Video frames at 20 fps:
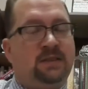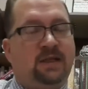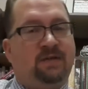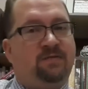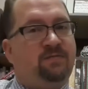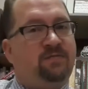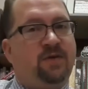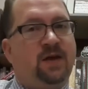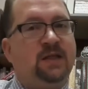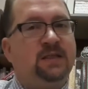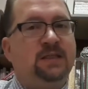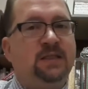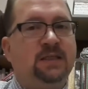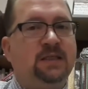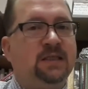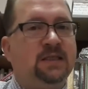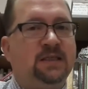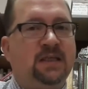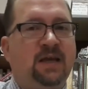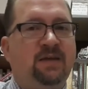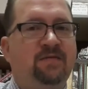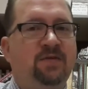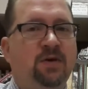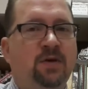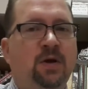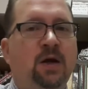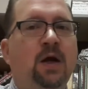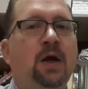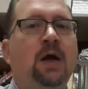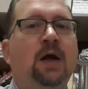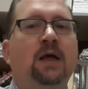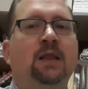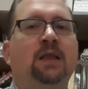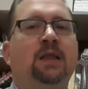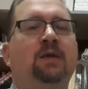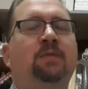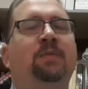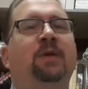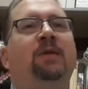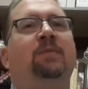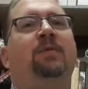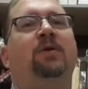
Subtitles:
St. Francis Xavier, a little bit